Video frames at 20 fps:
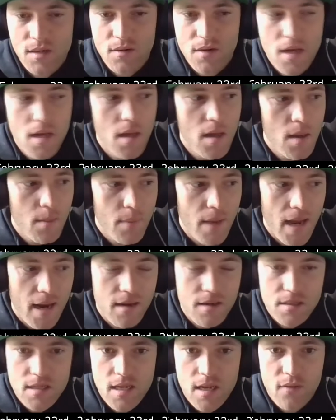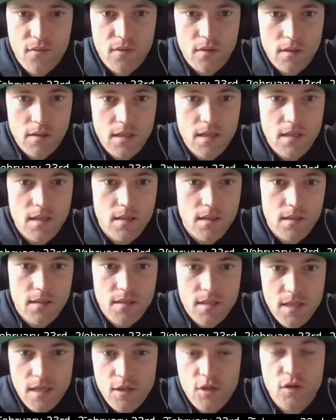So PAC is definitely a
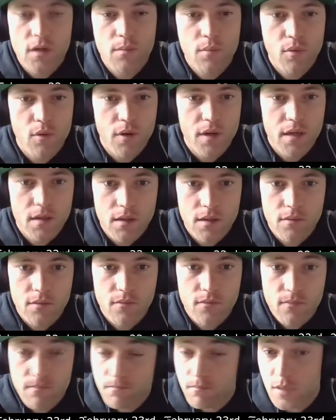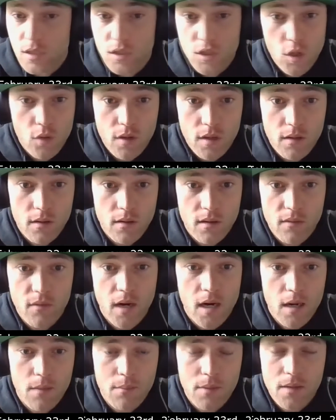centric point of the token
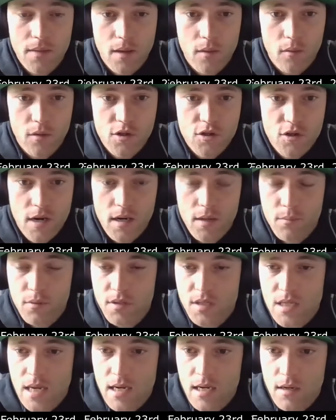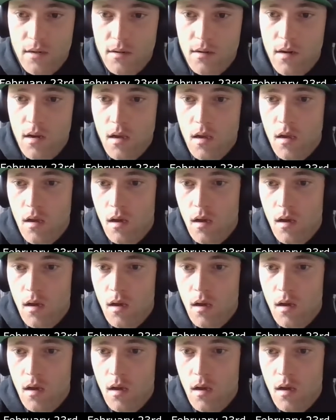environment that we're trying to present here.